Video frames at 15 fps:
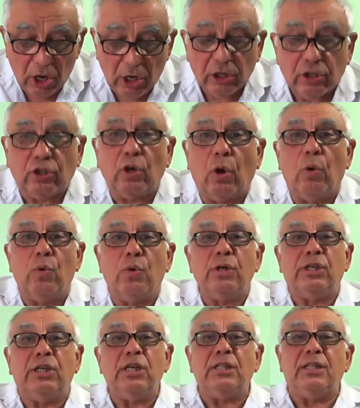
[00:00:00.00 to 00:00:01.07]
So
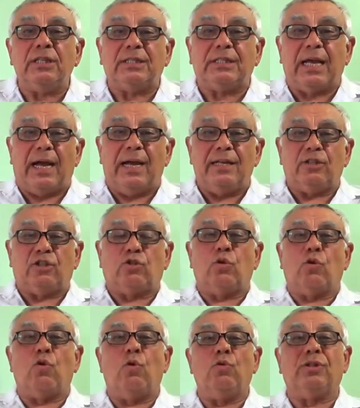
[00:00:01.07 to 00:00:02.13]
he decides to
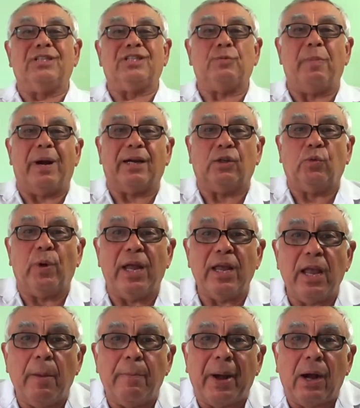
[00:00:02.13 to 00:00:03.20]
go the smart
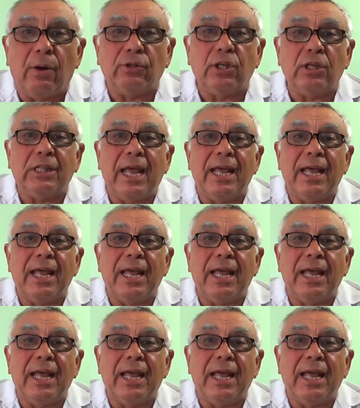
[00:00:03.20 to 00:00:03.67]
way about it